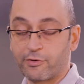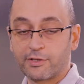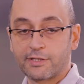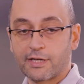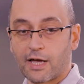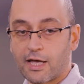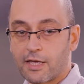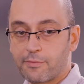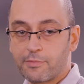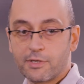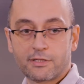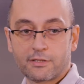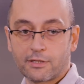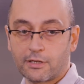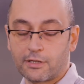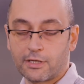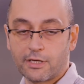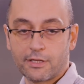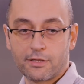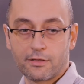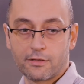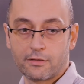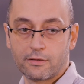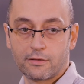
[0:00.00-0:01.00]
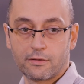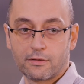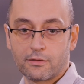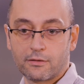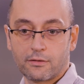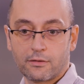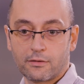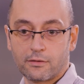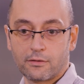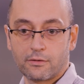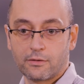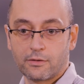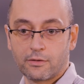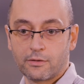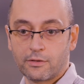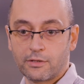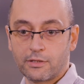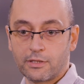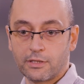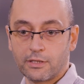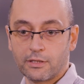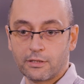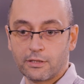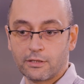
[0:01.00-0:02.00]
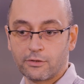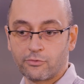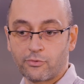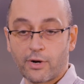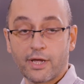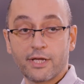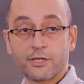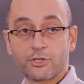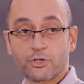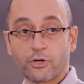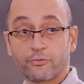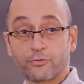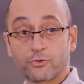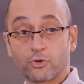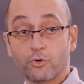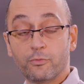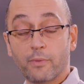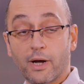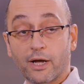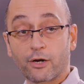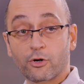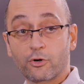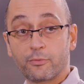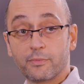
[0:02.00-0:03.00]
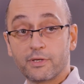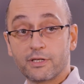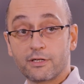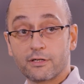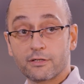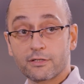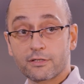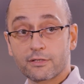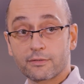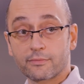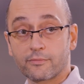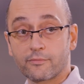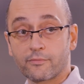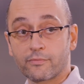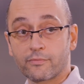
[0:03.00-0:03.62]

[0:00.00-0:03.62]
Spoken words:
a diameter in the range of 2 micrometers.